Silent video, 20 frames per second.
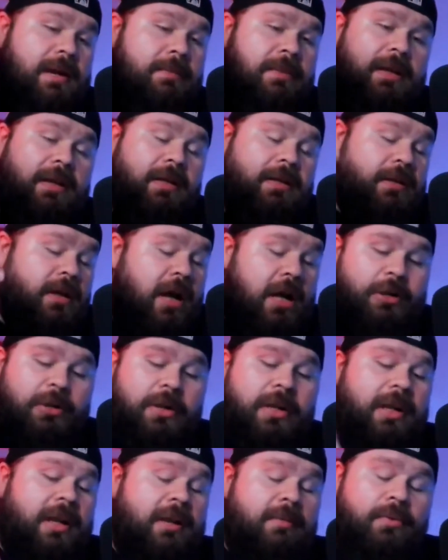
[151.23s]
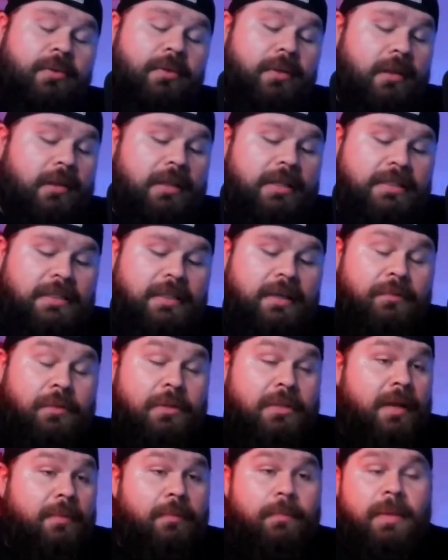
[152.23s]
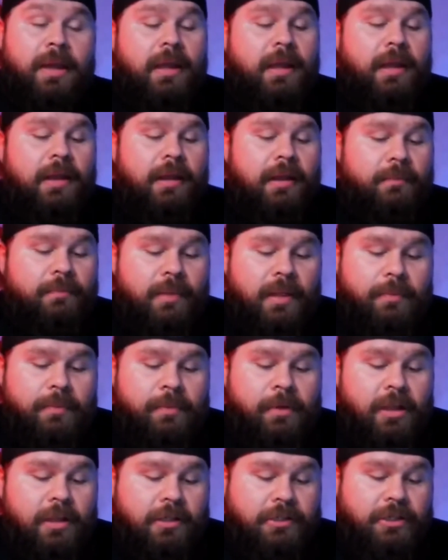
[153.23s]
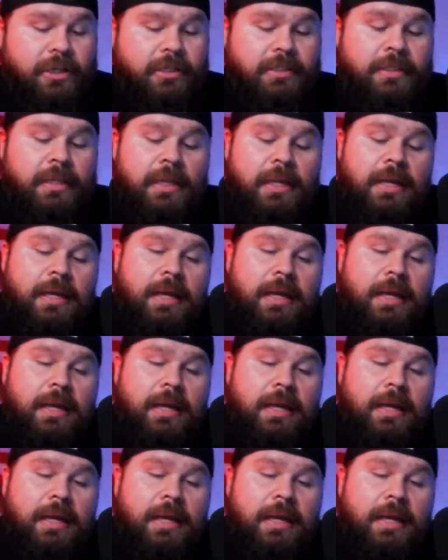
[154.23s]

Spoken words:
I'm not a doctor. I can't pull the list off the top of my head. I apologize.